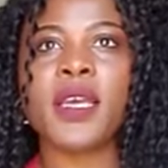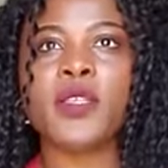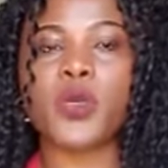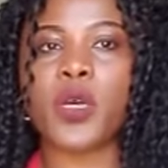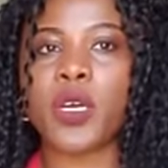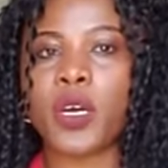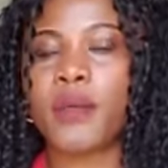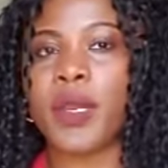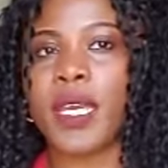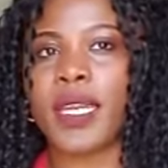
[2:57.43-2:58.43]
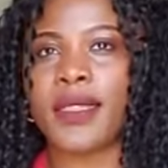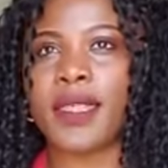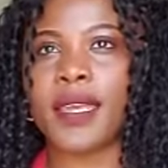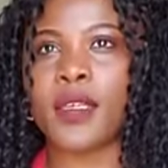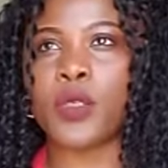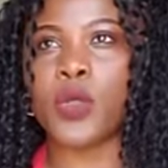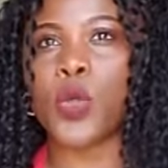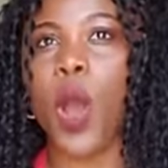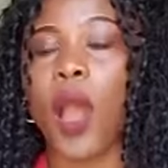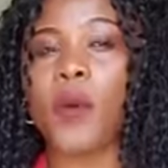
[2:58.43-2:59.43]
You come in, I think
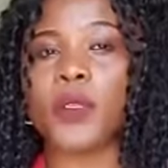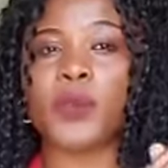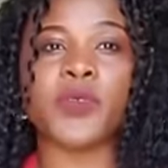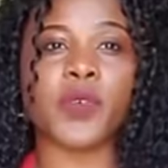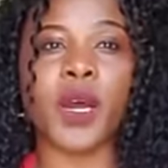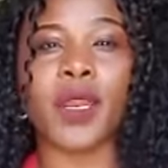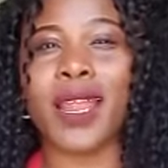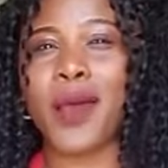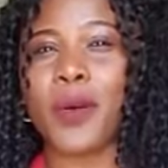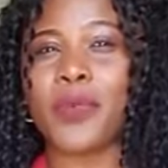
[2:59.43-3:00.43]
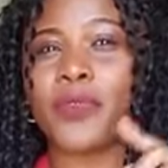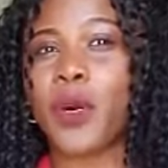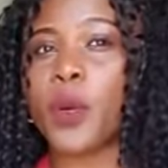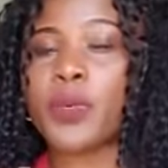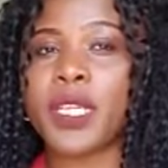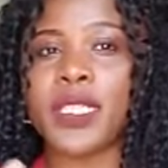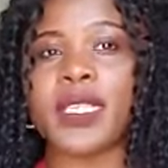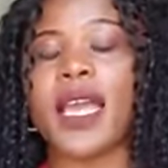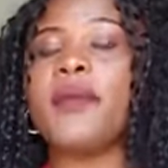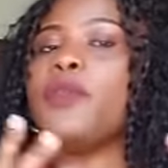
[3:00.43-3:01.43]
an hour before opening
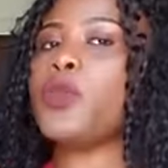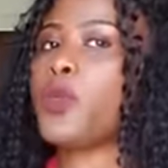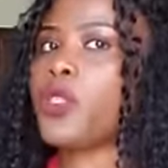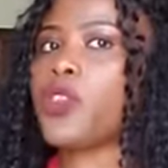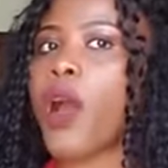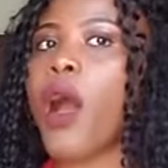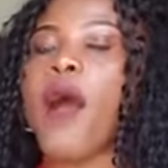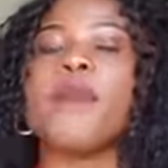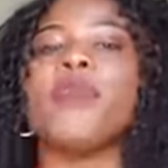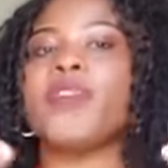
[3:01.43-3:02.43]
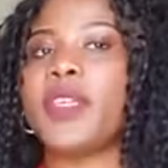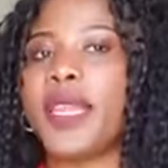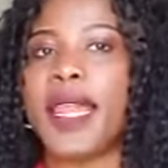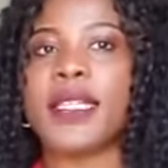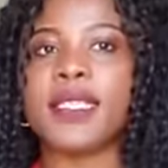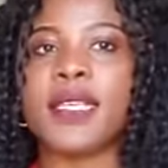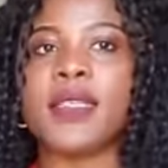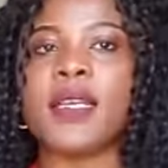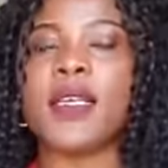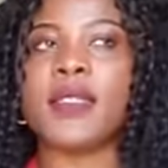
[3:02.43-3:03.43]
time, you shop before they let
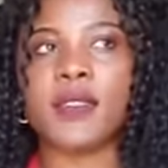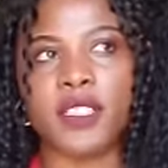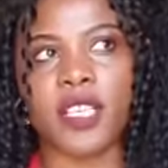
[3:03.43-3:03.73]
in the